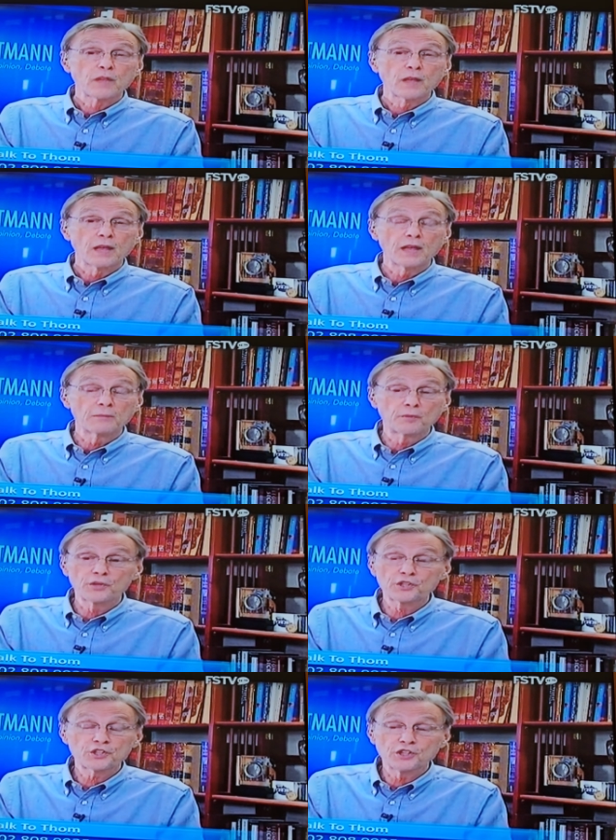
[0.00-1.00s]
And
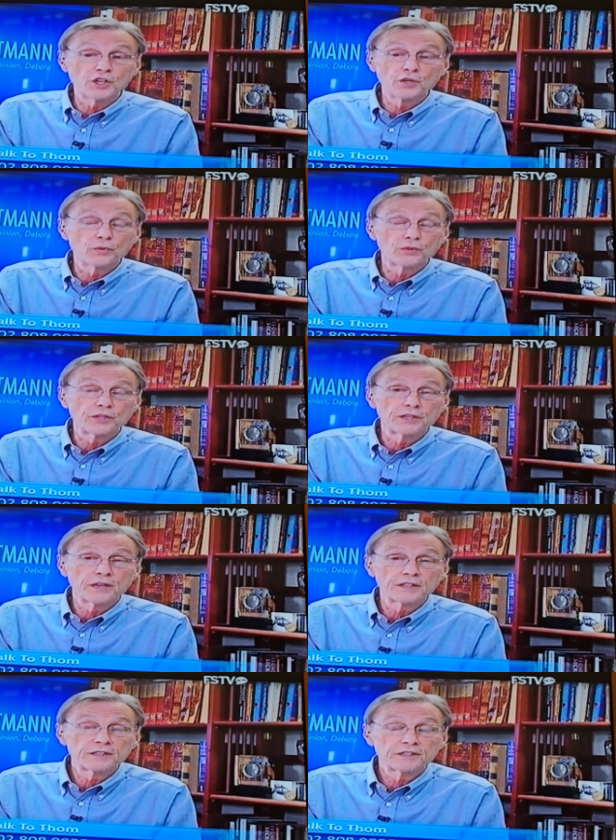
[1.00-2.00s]
Bush knew that on,